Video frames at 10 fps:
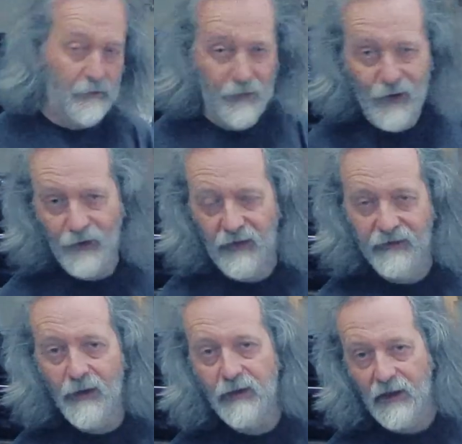Because the
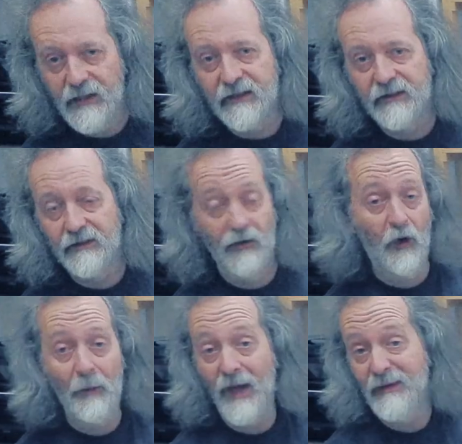vocalist,
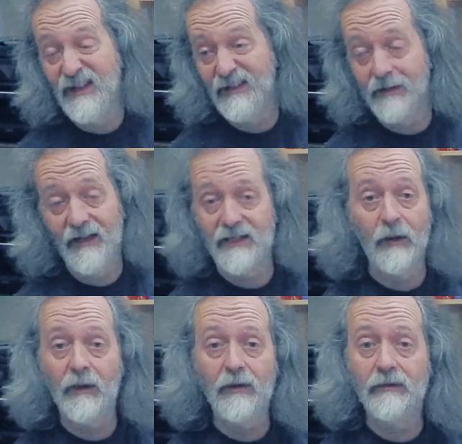or maybe a
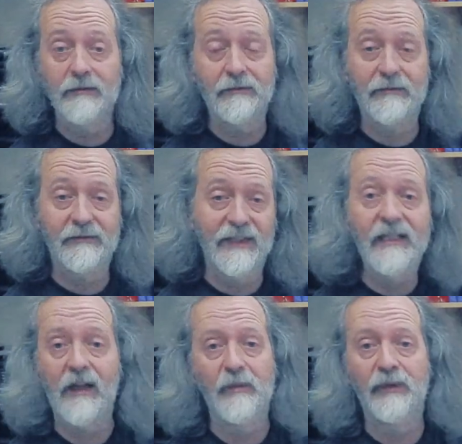solo lead
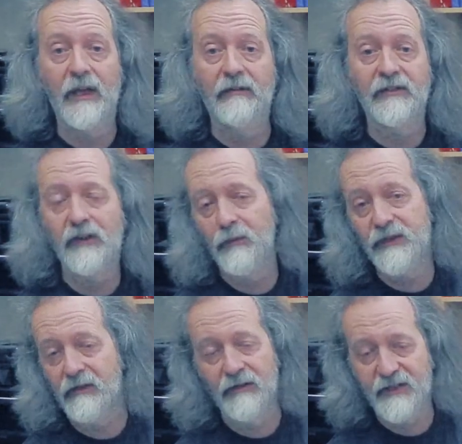line player, a
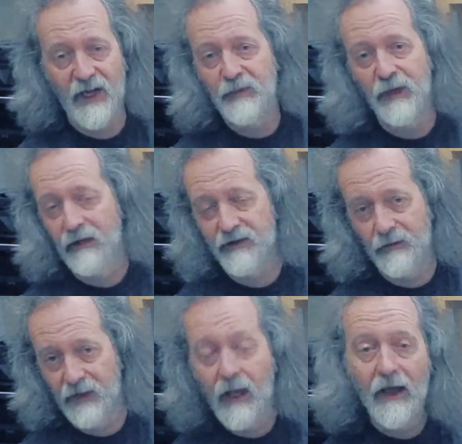trumpeter or a sax player or
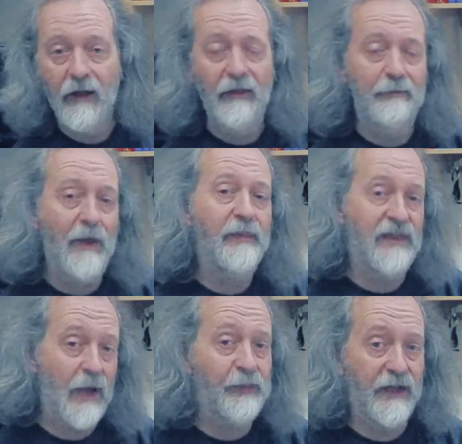something, maybe
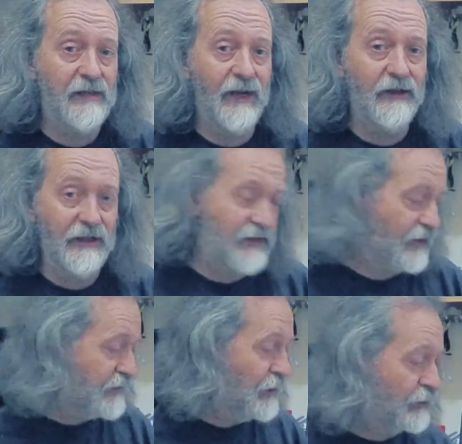they're playing the melody,
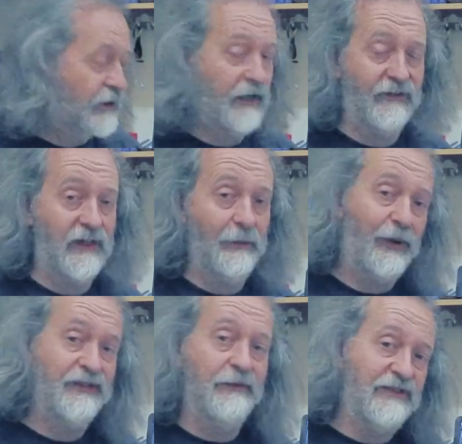so you're looking after the
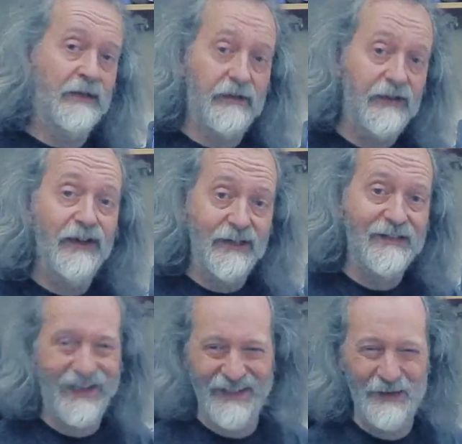bottom
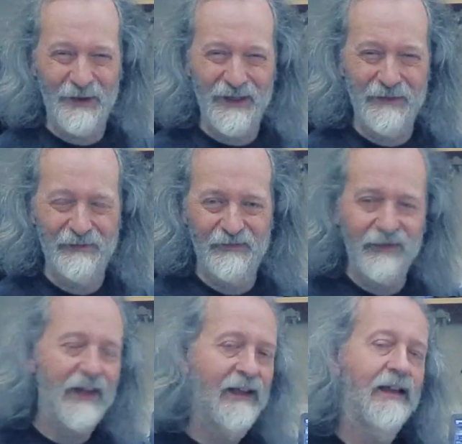2/3, as it were.
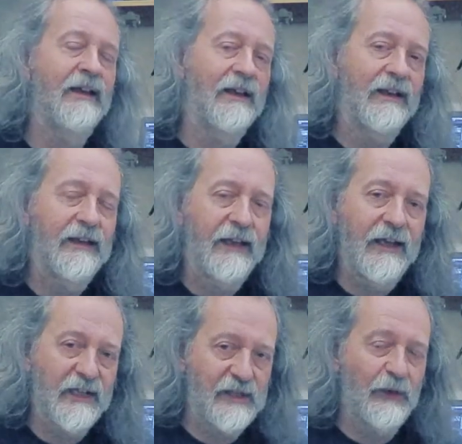
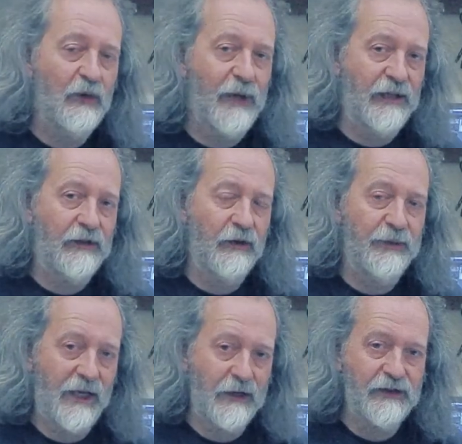In a small band or a
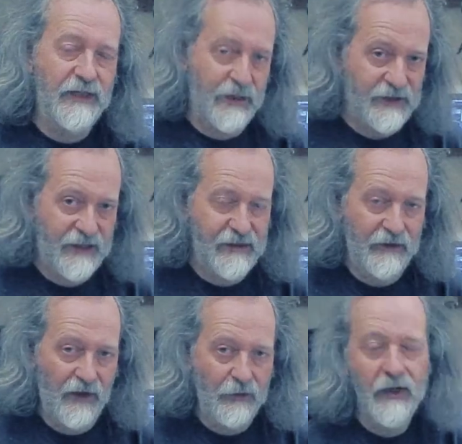piano trio
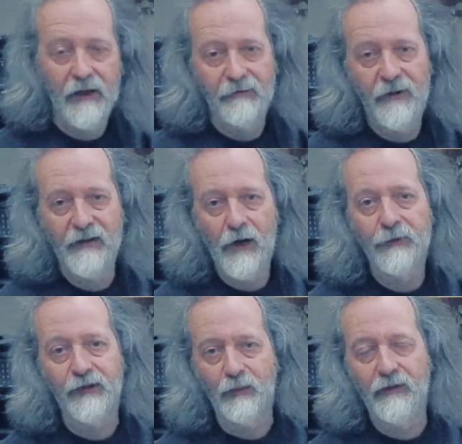setting though, very
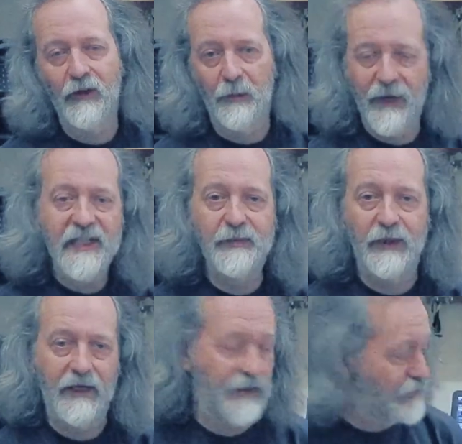often we've got a bass
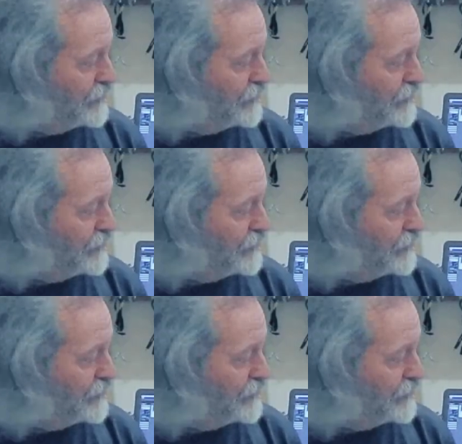player who's